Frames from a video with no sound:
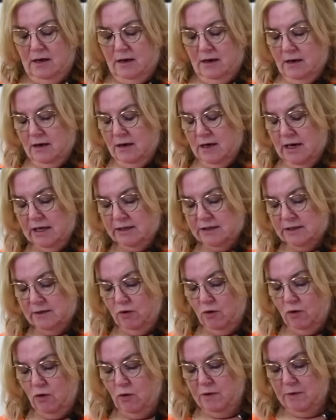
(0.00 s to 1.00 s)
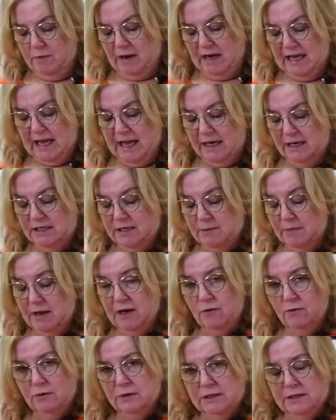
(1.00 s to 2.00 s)
Next, I'm going to open my can of
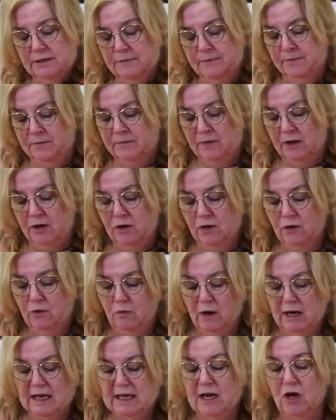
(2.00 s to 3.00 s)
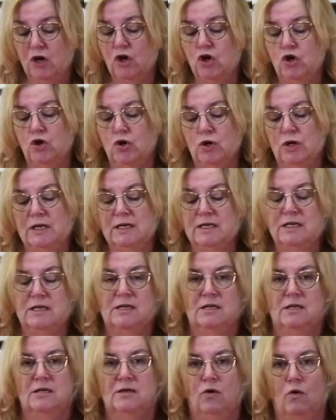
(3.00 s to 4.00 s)
tomatoes. You're going to want to get a good
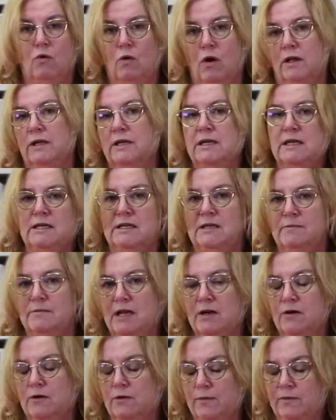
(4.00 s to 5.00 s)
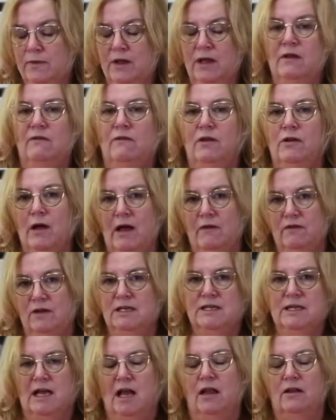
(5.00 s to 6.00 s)
quality tomato. If you have an
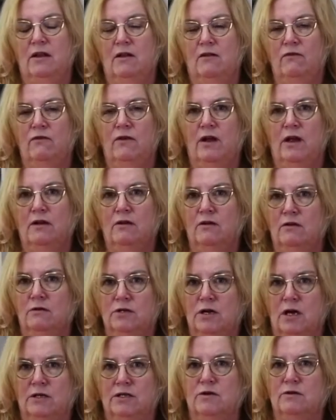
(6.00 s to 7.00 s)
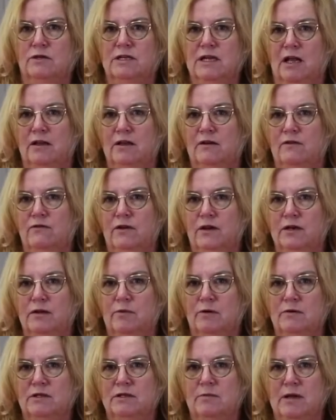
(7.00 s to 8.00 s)
Italian friend, go talk to your Italian friend
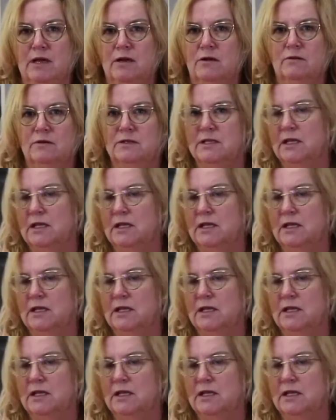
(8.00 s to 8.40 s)
about tomatoes.